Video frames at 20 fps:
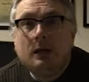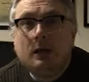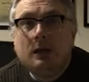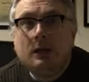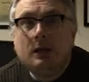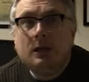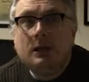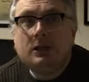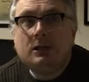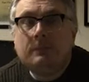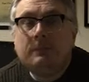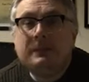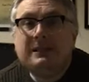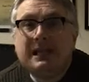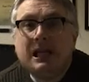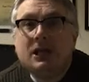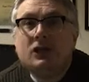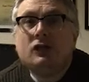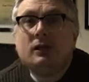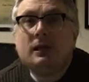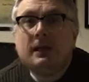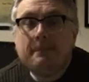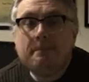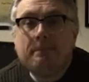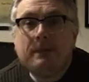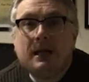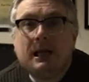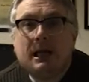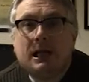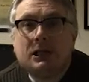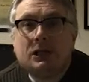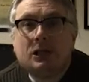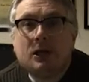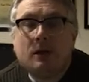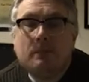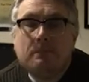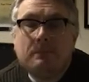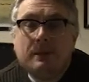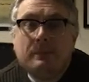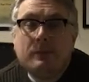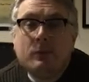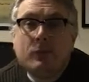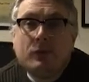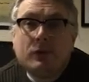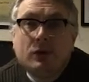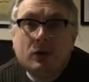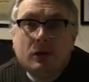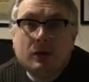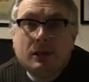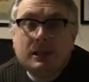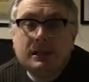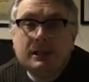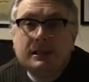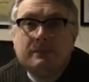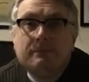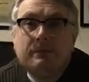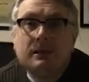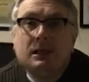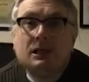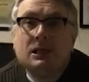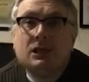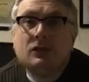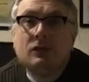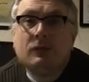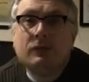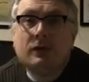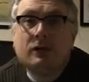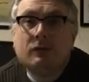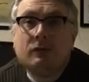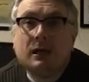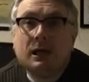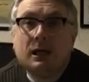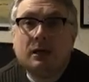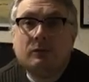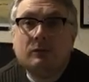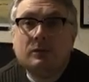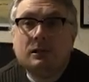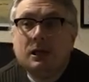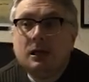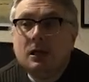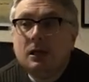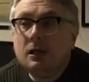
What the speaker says: is the potential impact on people with learning disabilities on the ground,